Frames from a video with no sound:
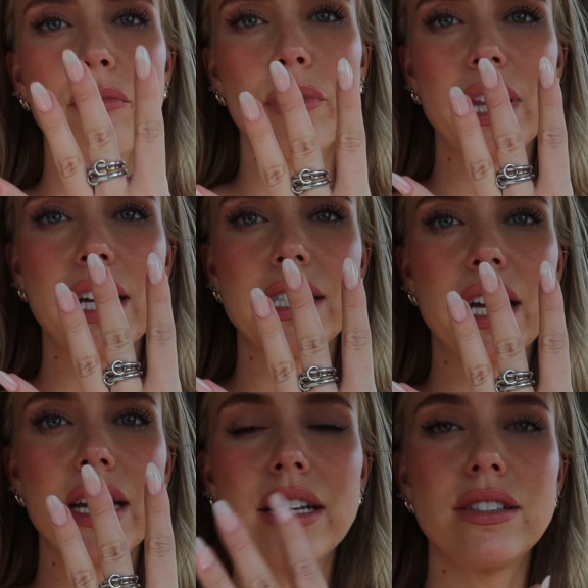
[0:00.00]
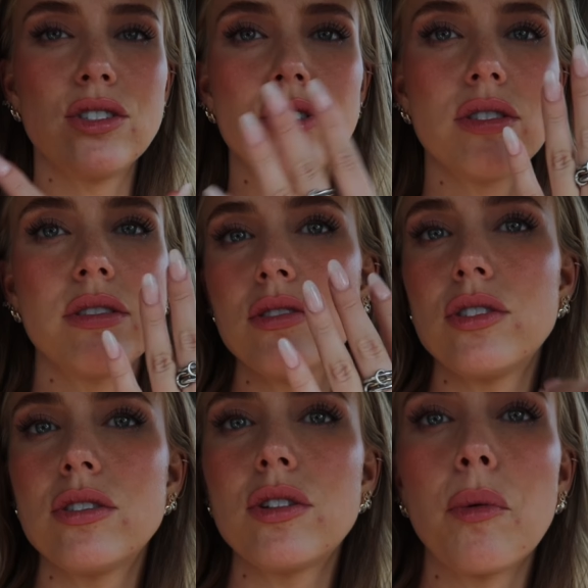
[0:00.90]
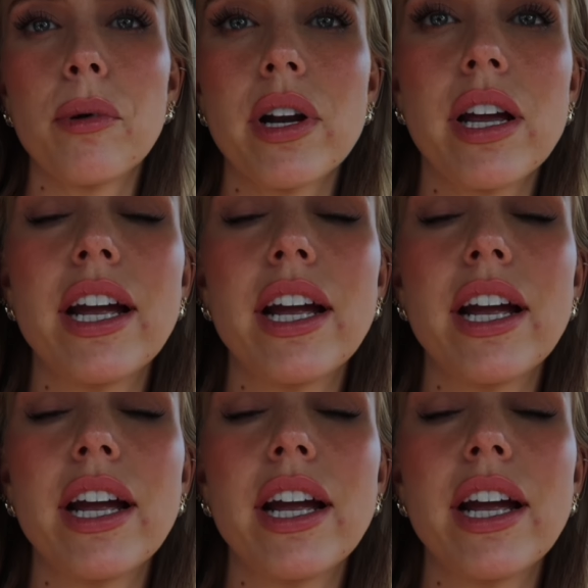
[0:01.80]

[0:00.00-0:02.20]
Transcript: but that's it. It's so pretty.